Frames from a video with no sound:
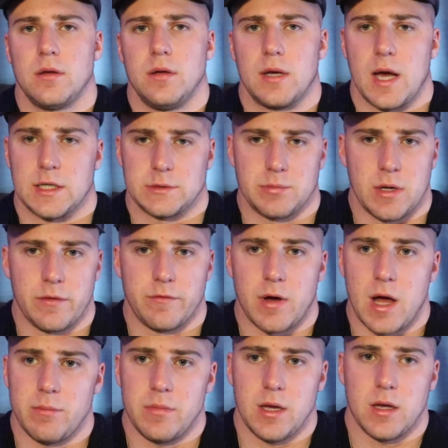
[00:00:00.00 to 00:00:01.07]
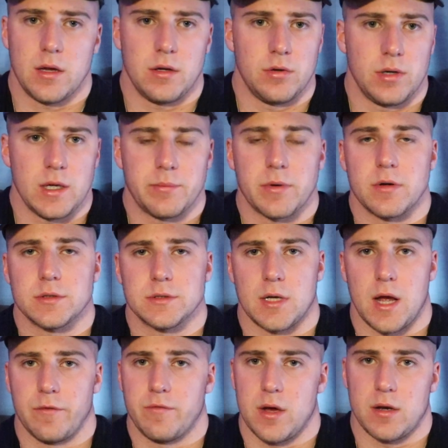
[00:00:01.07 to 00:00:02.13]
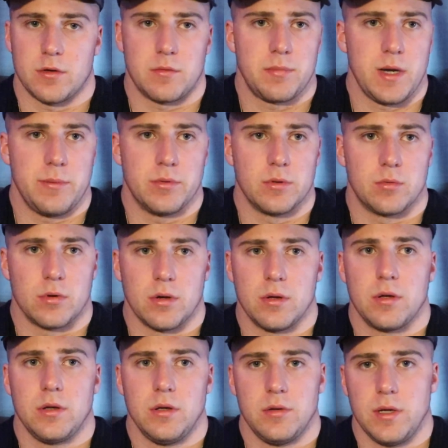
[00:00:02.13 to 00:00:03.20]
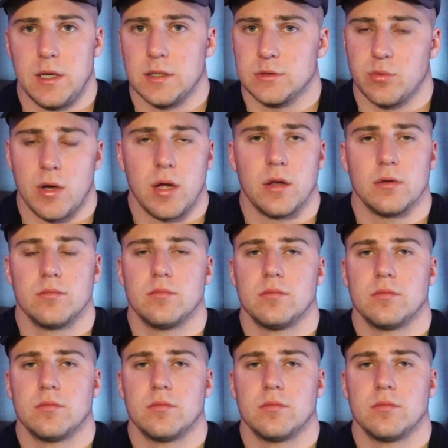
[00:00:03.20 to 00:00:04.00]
You guys might find me a unique person. I find other people in the world unique as well.